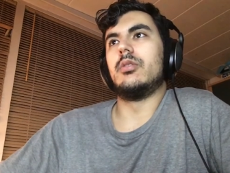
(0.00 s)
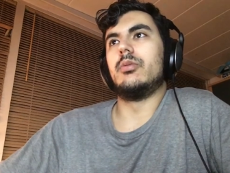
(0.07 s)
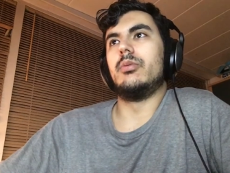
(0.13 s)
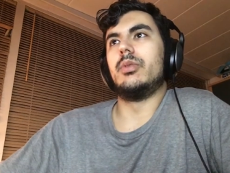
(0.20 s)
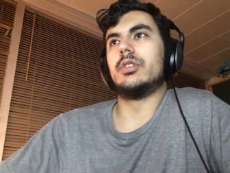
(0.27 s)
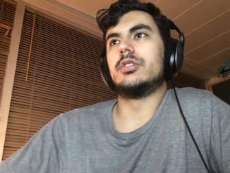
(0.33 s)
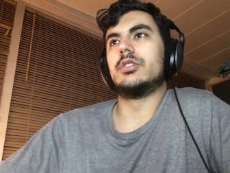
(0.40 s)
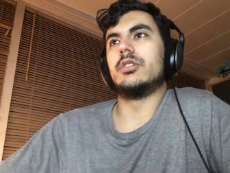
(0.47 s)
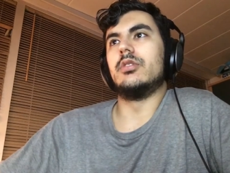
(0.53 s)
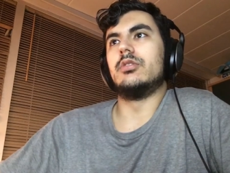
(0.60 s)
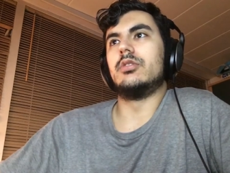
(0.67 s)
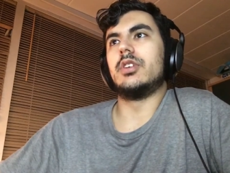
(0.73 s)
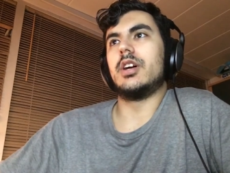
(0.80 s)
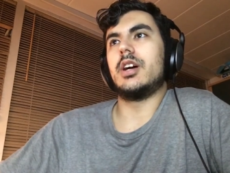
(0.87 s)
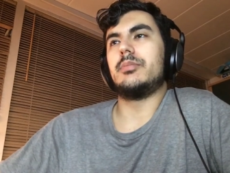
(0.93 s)
what's going
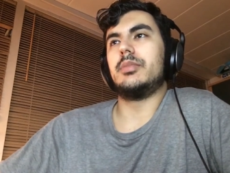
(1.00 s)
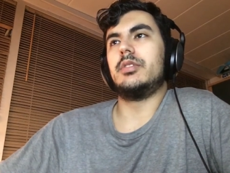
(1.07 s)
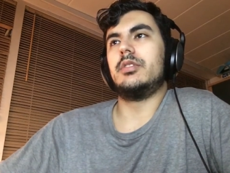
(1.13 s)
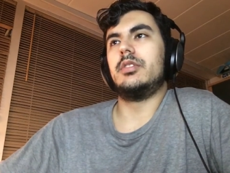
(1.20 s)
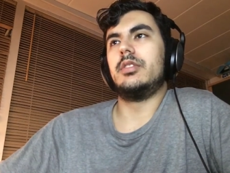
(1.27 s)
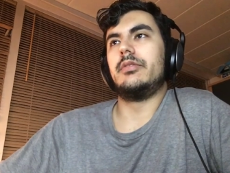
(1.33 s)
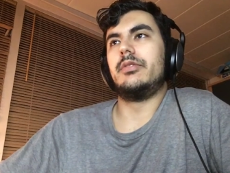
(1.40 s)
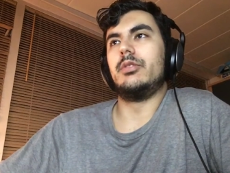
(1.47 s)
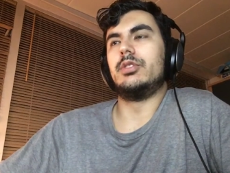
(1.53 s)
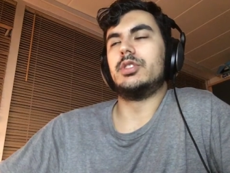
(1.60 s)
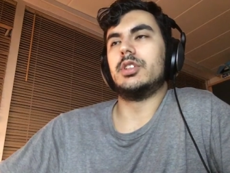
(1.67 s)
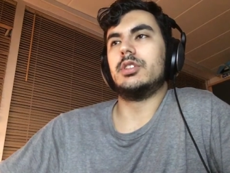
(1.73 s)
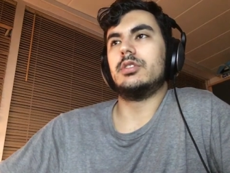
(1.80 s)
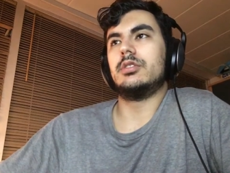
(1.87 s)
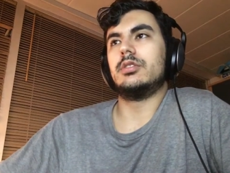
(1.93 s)
to happen in the
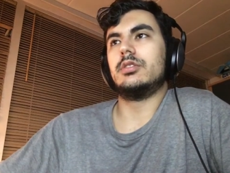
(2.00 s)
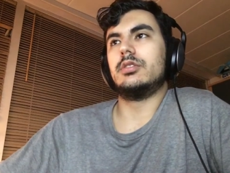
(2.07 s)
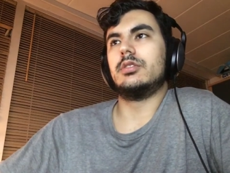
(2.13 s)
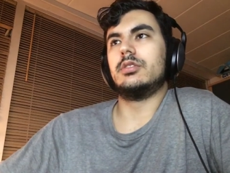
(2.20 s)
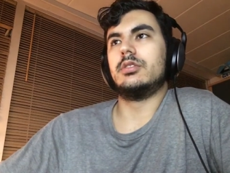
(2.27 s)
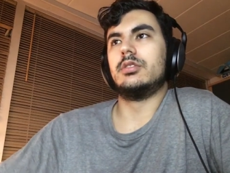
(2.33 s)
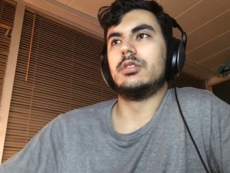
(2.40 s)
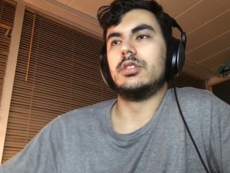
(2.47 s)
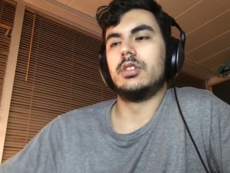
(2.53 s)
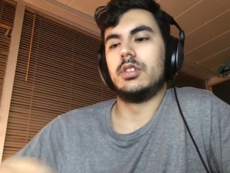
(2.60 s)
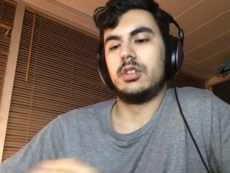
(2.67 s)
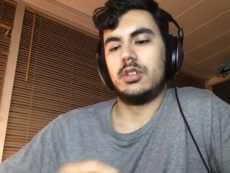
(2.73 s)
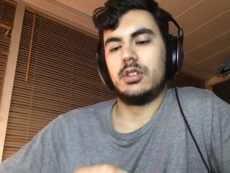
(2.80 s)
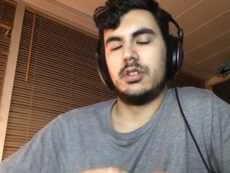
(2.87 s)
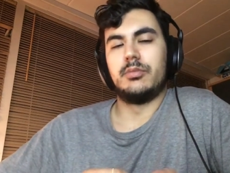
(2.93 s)
future.
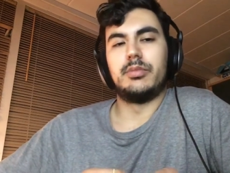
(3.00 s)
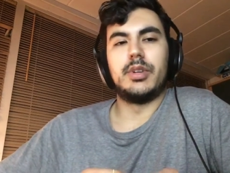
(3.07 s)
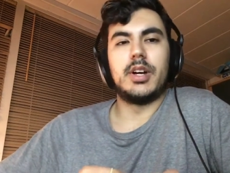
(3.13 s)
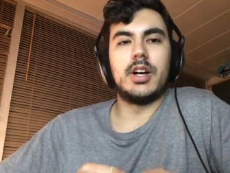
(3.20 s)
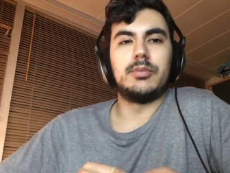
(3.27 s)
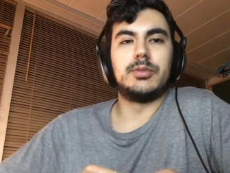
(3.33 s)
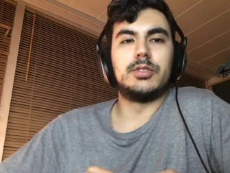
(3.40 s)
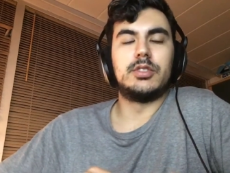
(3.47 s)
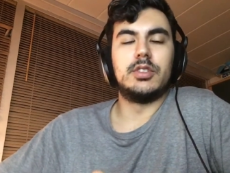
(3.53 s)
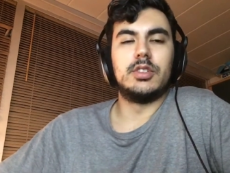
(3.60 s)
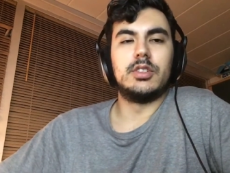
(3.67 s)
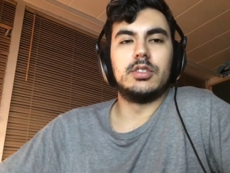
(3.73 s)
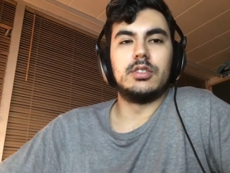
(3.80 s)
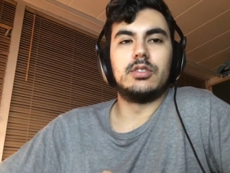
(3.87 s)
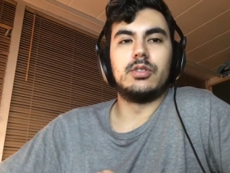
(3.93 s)
perhaps
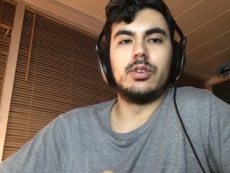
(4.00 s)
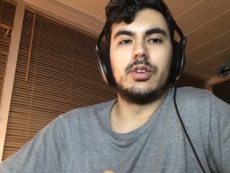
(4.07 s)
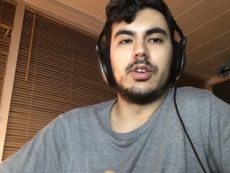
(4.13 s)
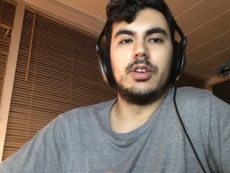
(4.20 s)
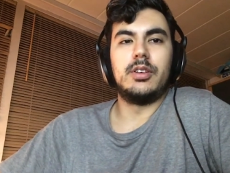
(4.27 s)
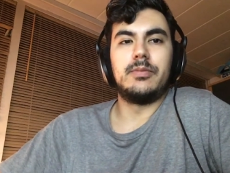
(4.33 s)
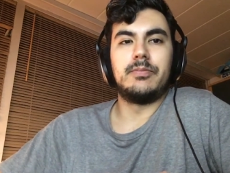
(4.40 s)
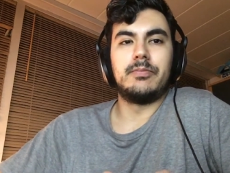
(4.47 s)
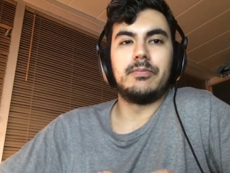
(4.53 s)
Turkey